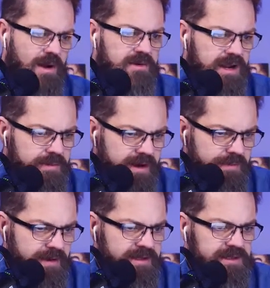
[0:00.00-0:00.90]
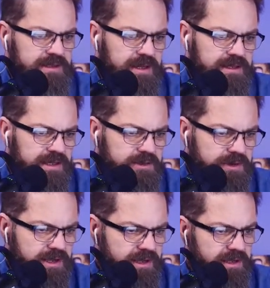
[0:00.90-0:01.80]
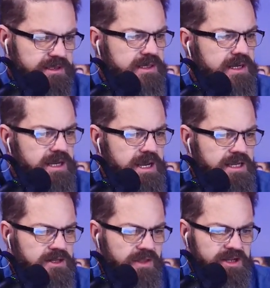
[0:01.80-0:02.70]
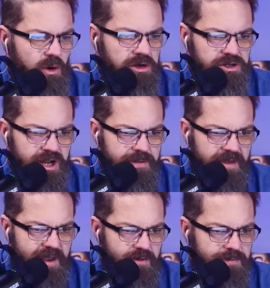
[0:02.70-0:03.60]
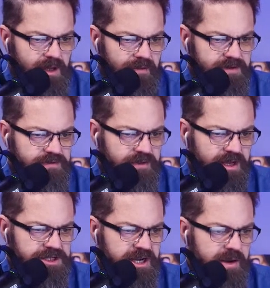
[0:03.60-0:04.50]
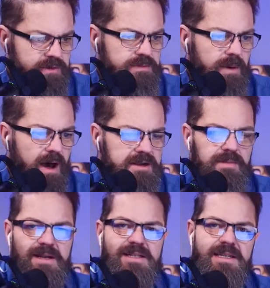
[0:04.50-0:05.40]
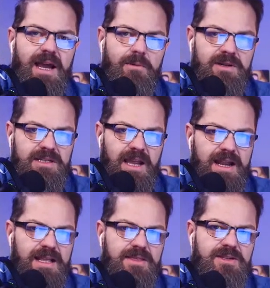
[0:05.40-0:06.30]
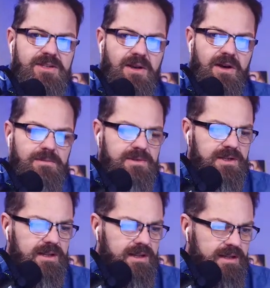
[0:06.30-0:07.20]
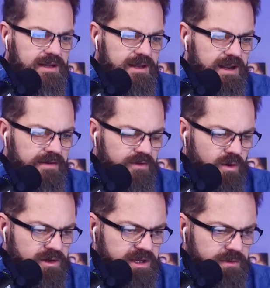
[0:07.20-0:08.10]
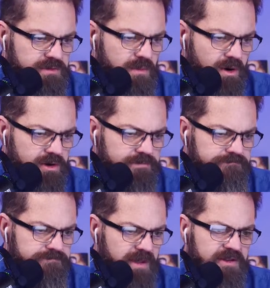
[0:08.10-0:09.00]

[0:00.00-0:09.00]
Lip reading: Why would anybody apostatize? That's ridiculous. So they tortured him, and they ripped off his flesh, and he responded by reciting the Psalms, and of course he was martyred.